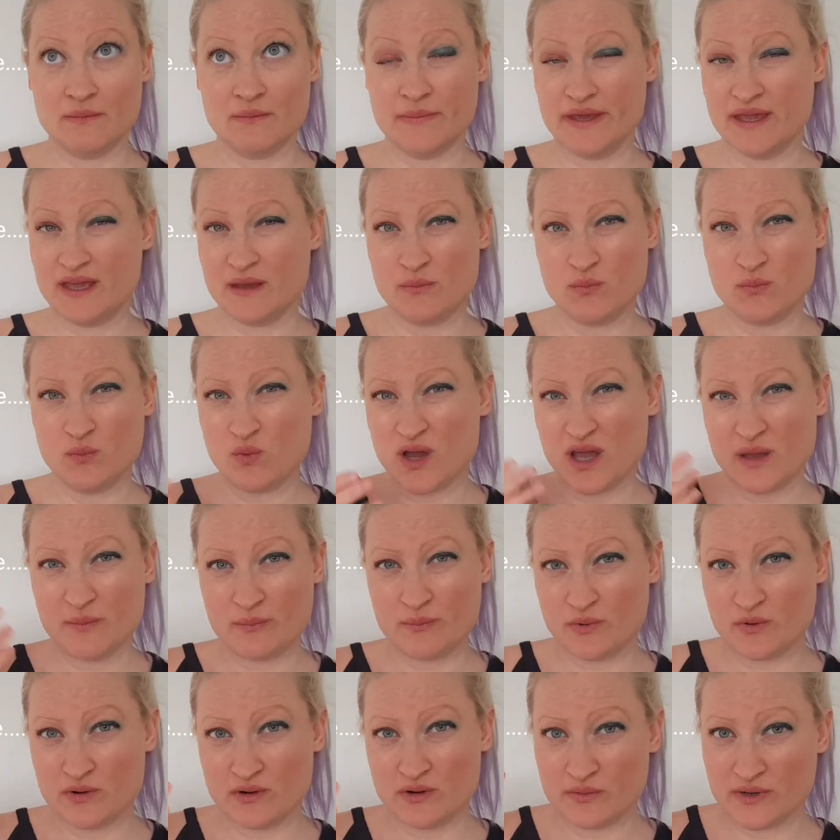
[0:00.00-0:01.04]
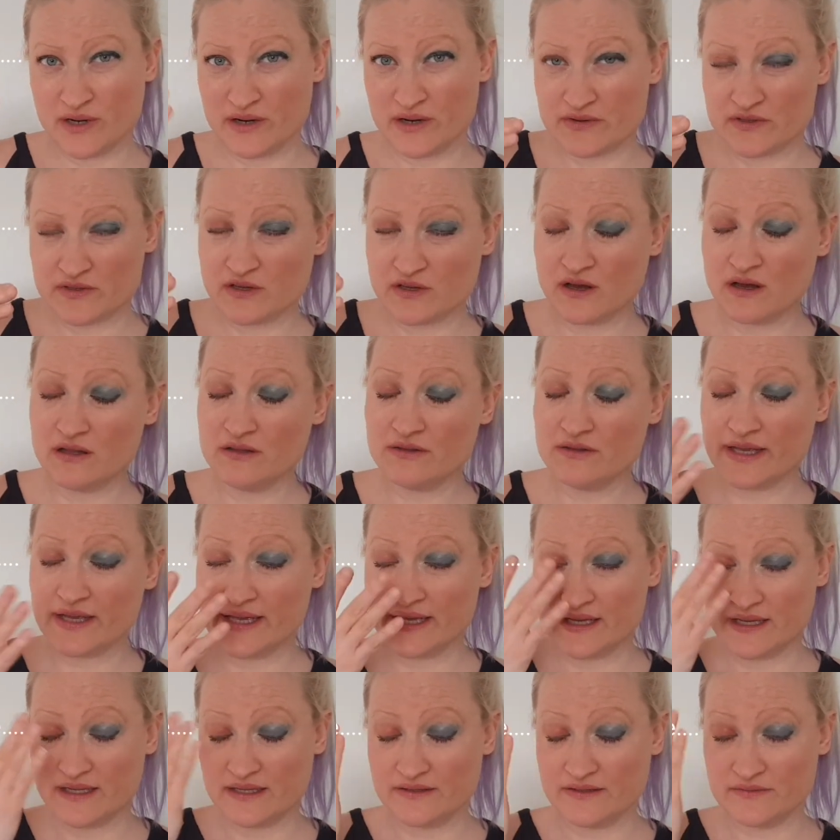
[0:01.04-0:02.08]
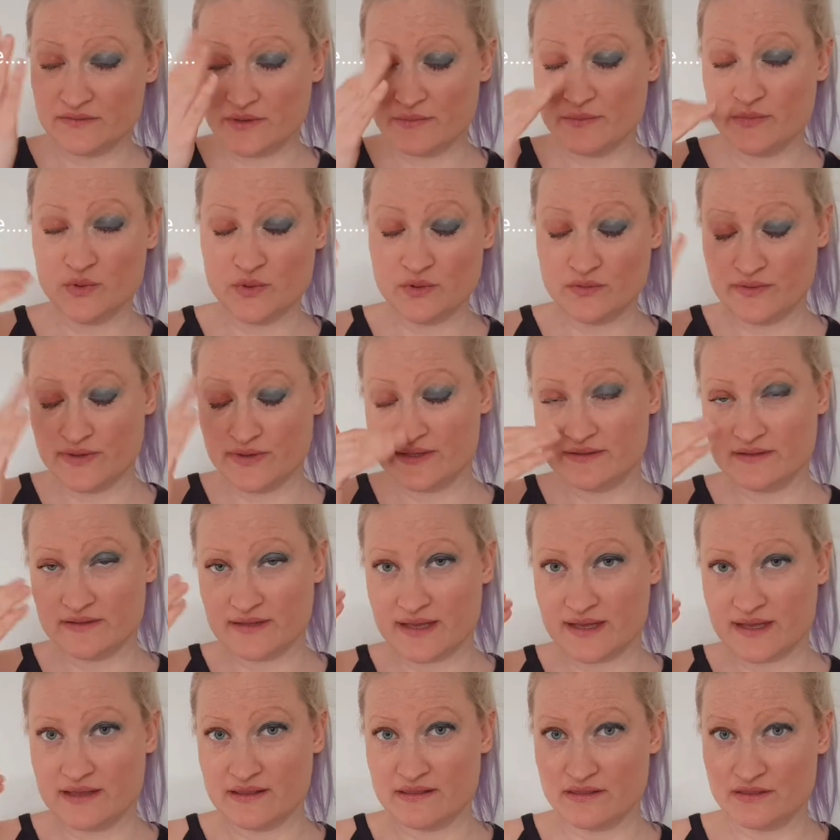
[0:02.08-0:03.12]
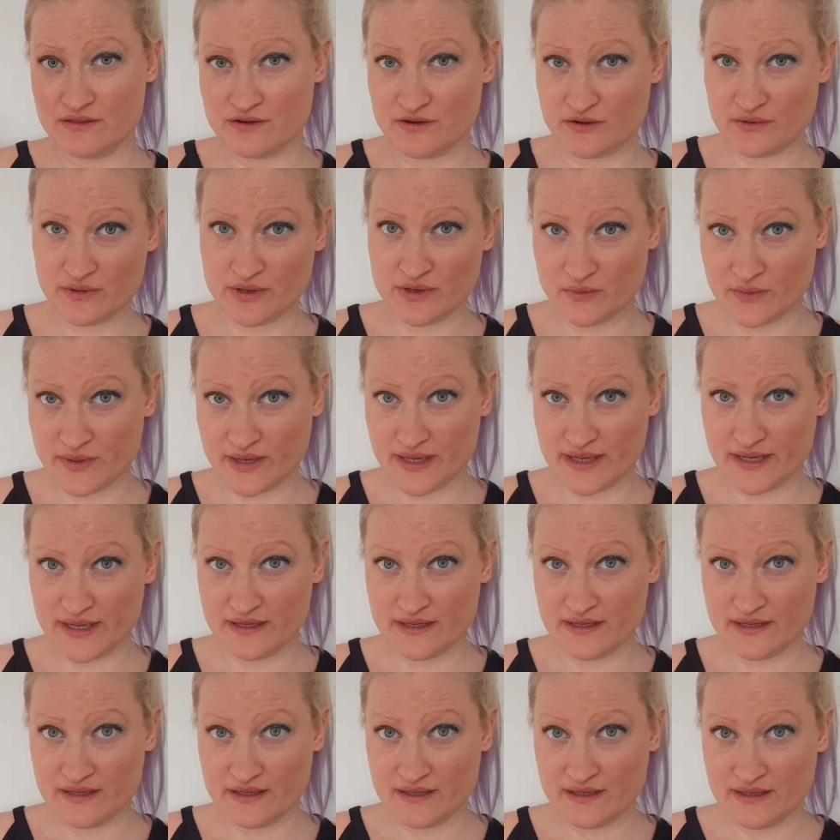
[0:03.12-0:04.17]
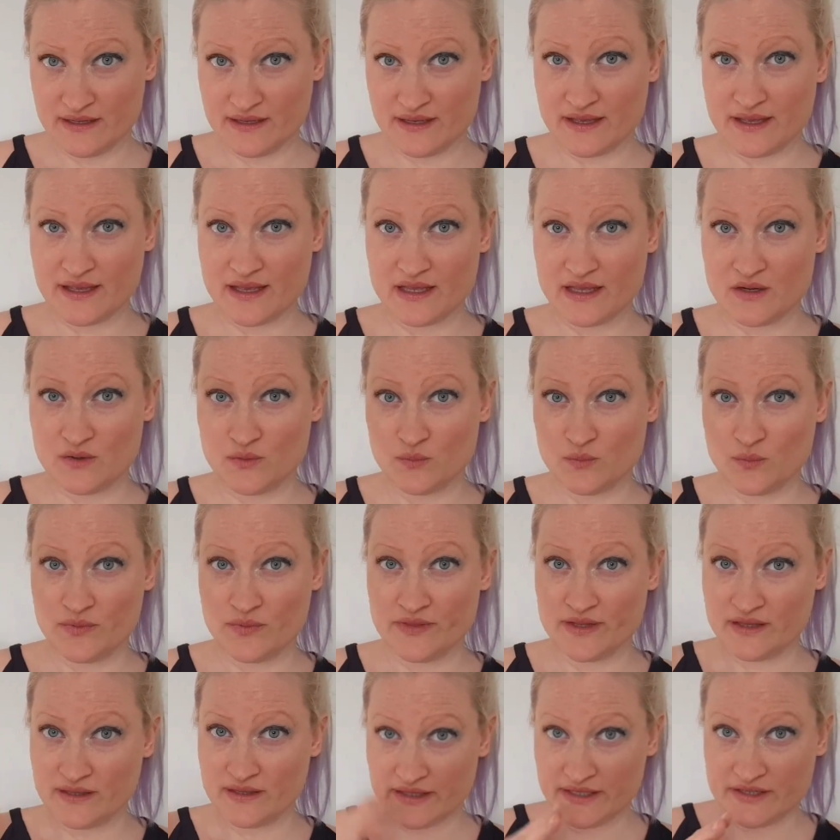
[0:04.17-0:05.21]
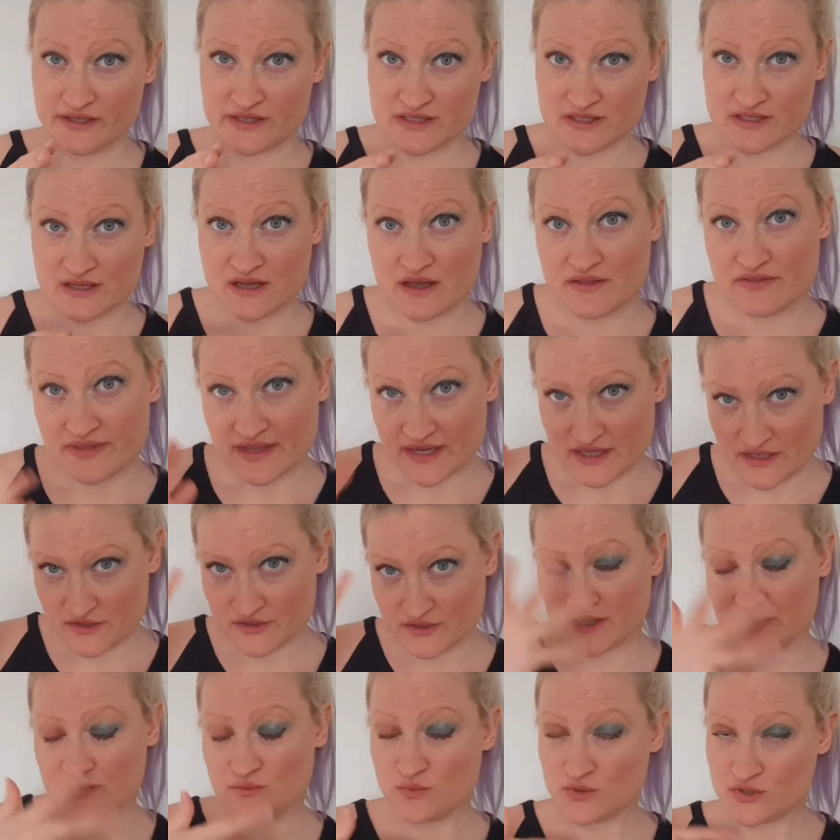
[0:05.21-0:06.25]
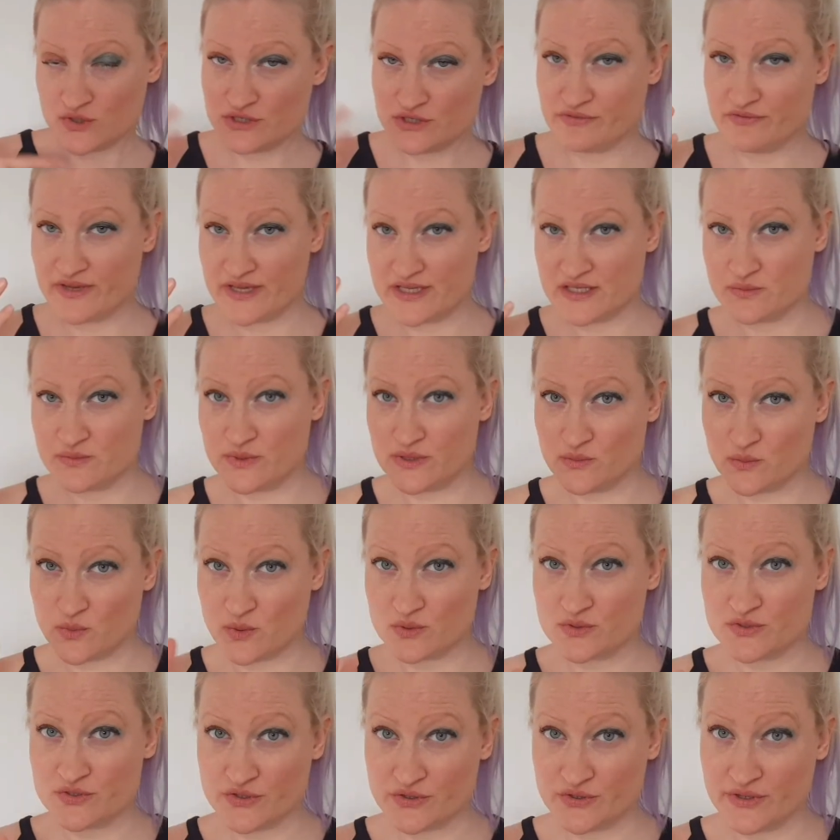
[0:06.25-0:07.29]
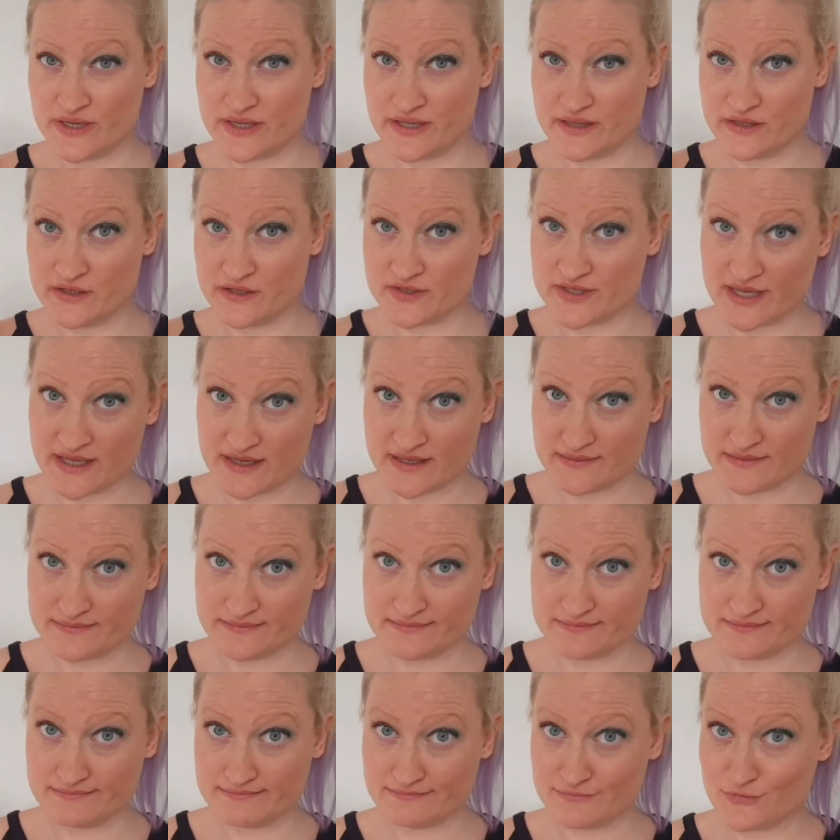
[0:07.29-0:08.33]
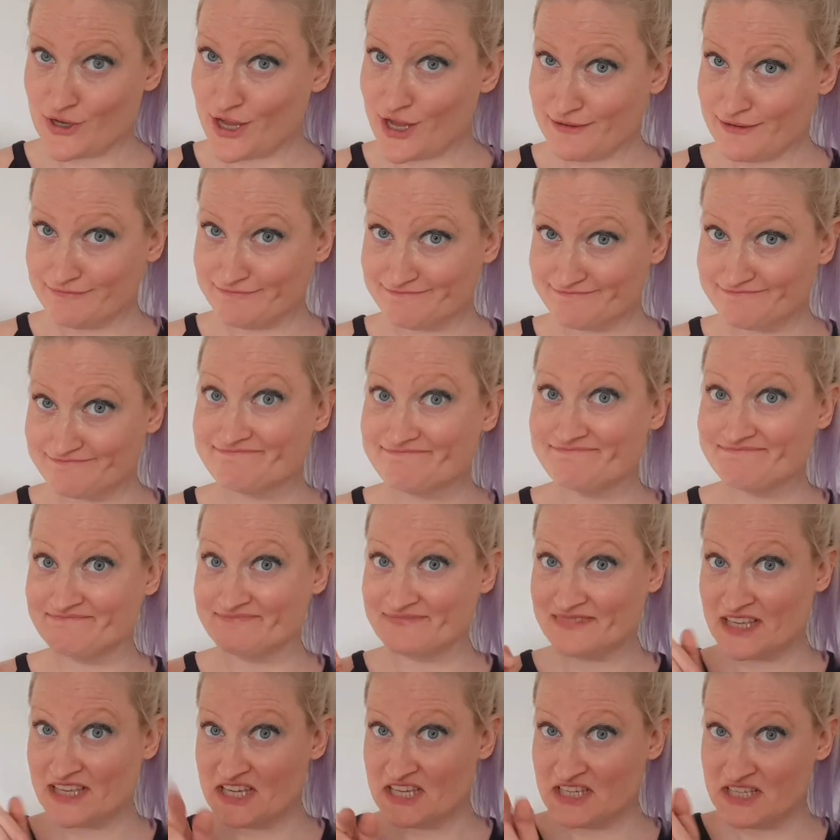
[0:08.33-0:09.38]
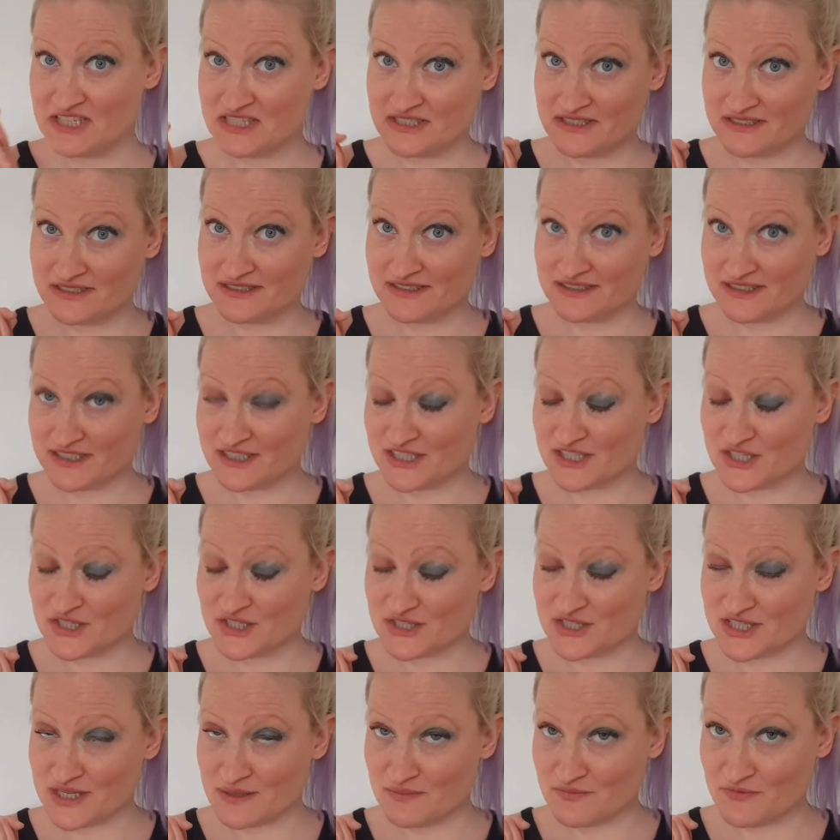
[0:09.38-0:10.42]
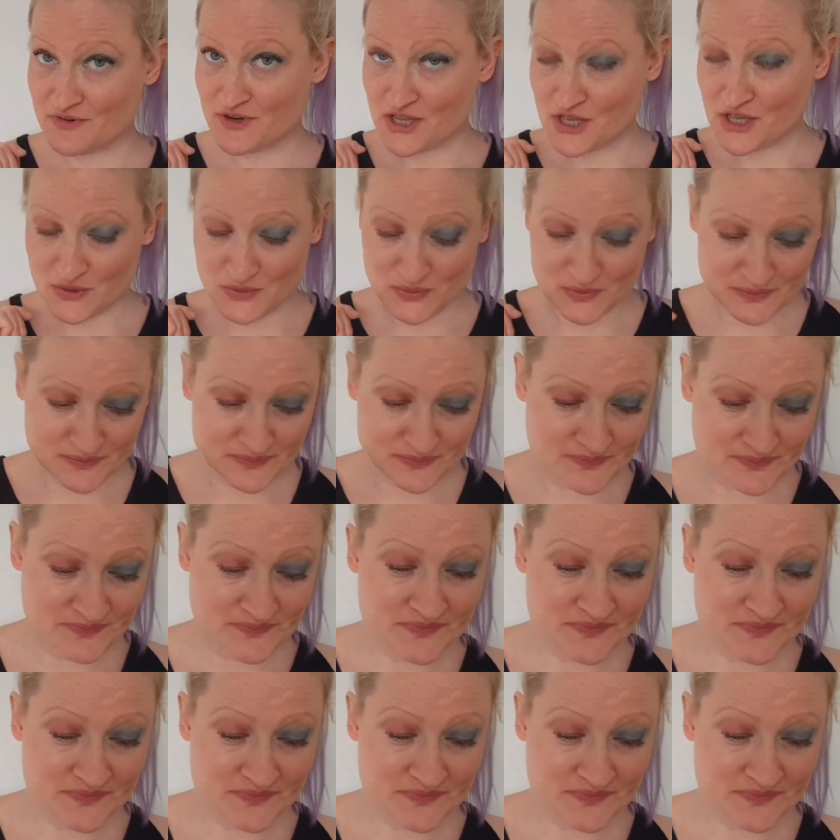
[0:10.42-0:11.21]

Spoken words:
a makeup wipe or whatever it's called, and remove it and throw it away. And when the glitter is gone, then you can wash your face with water in your sink. Okay, good tip for you.